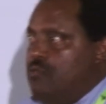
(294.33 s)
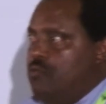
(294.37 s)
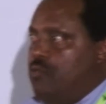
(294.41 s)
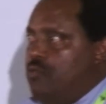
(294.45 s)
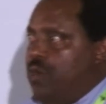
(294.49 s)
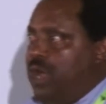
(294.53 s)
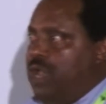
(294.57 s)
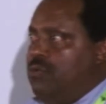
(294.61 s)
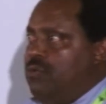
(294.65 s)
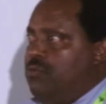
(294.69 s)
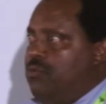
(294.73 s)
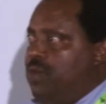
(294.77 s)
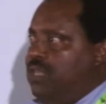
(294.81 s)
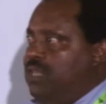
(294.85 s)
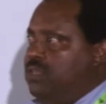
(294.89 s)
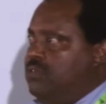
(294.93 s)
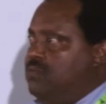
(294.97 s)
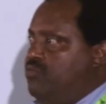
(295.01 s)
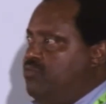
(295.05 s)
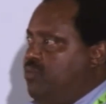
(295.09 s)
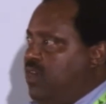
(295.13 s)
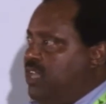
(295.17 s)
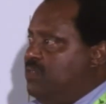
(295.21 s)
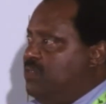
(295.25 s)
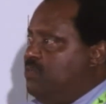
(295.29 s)

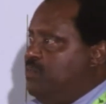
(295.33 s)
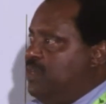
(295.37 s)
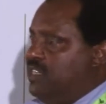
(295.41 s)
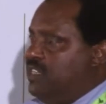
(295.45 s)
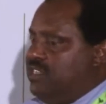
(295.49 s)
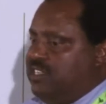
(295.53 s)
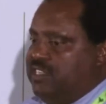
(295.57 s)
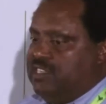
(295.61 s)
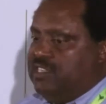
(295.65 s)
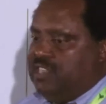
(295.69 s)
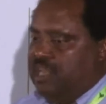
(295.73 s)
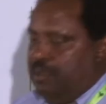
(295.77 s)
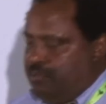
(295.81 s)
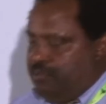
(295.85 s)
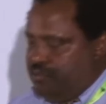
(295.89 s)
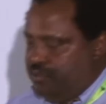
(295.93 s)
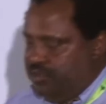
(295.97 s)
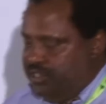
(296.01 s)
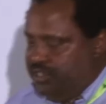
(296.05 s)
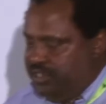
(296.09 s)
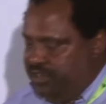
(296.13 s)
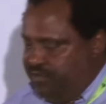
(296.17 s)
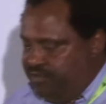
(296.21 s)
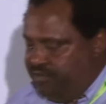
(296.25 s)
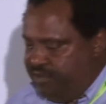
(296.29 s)
What makes this
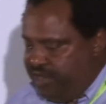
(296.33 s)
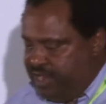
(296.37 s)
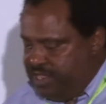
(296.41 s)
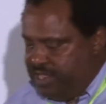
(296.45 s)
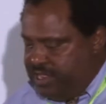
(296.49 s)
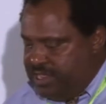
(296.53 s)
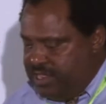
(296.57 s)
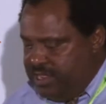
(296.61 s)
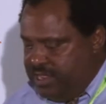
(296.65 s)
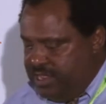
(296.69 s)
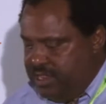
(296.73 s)
approach different?